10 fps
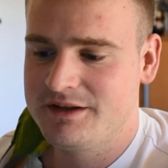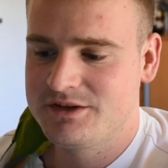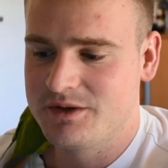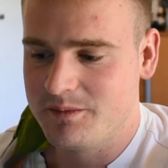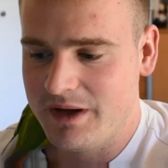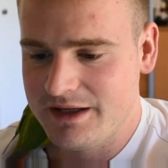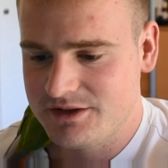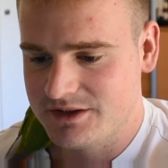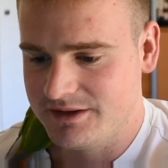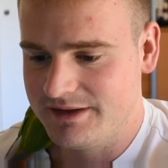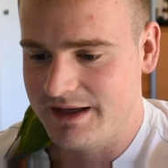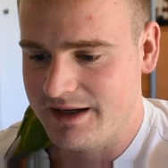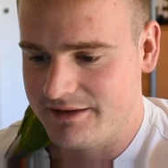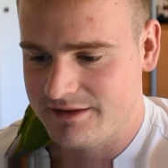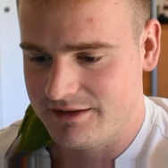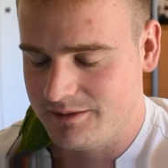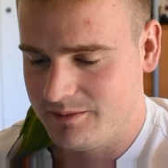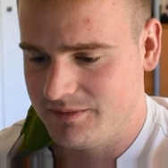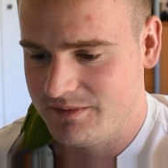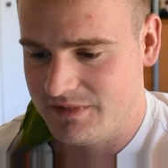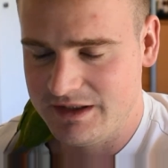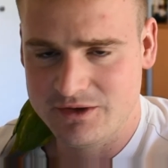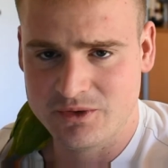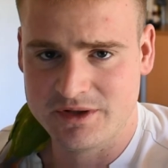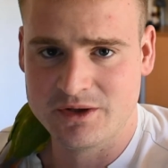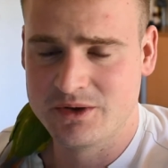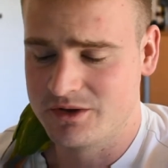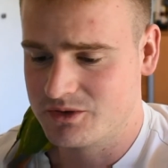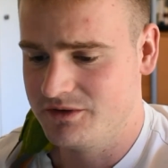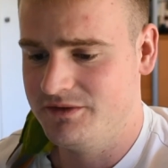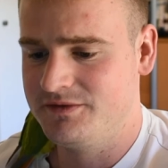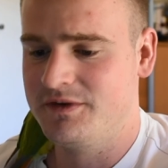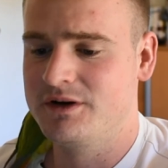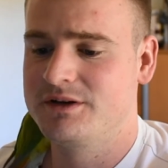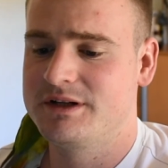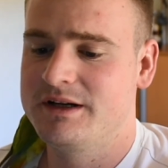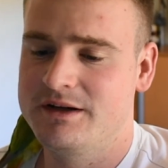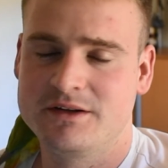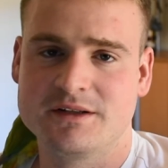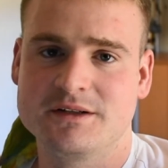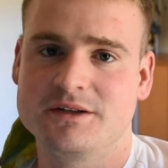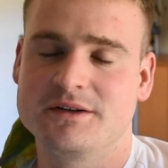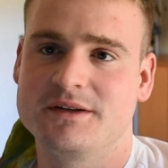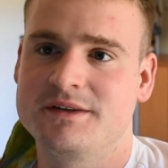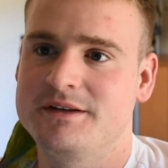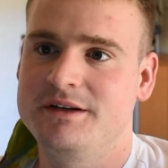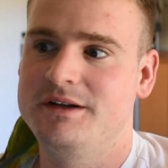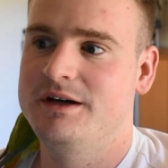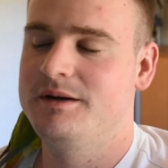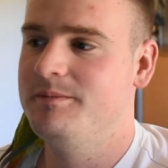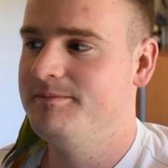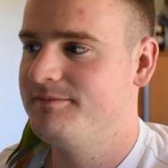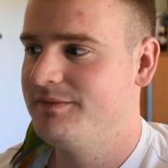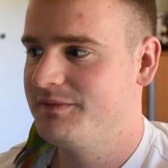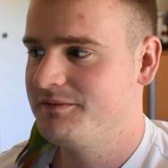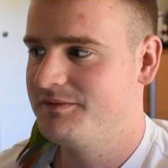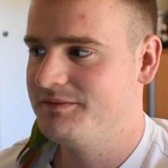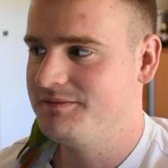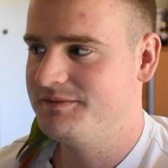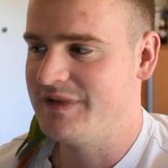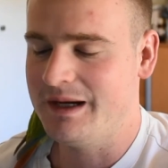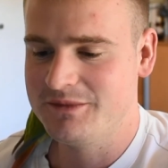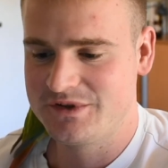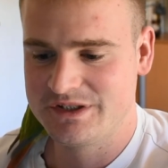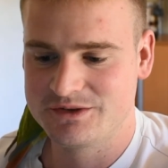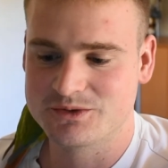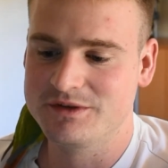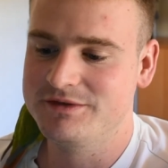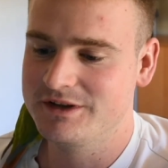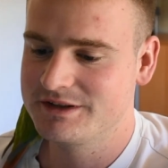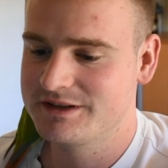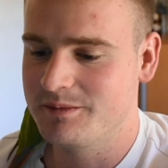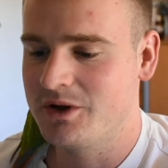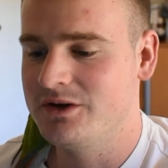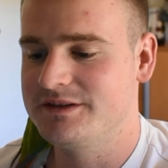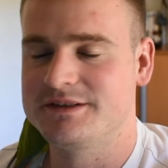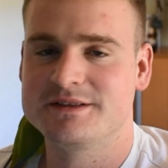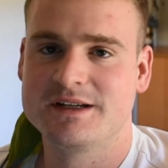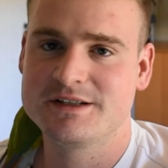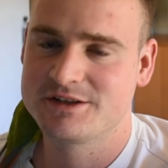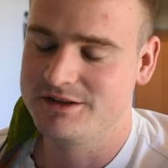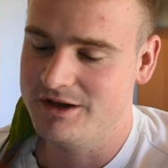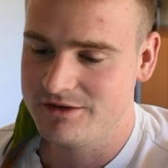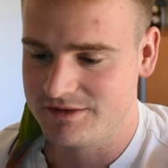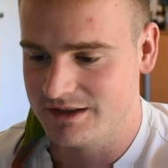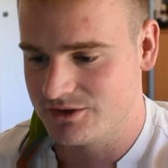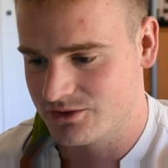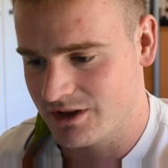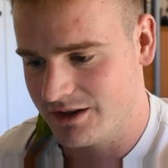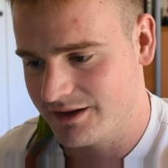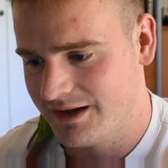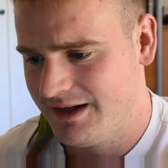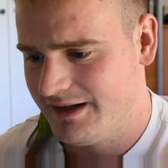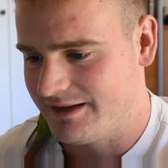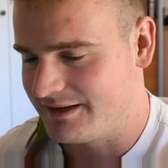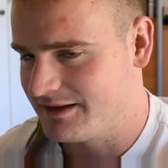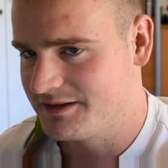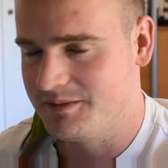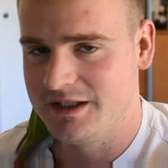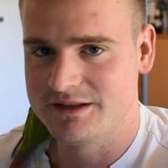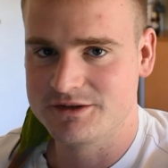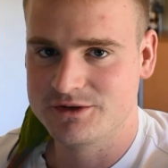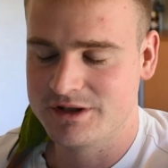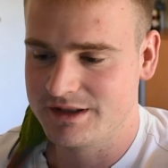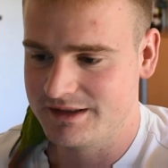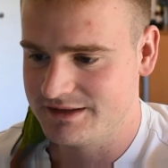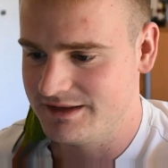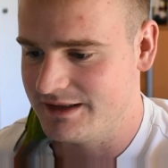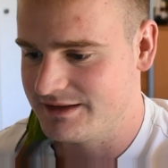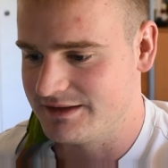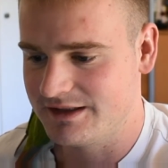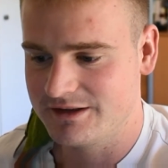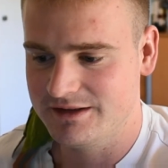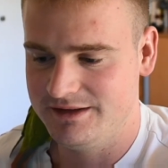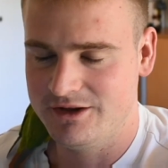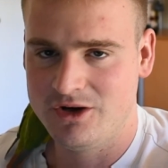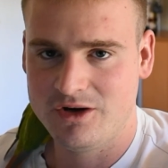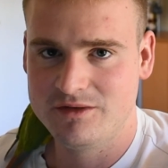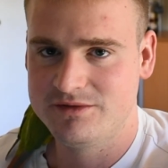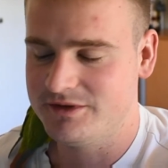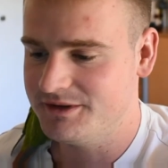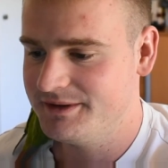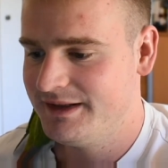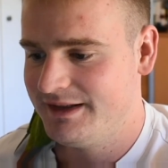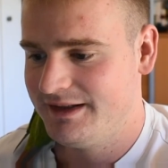should mention that although the damage is reversed upon cessation of the drug. That doesn't mean the drug isn't necessarily harmful.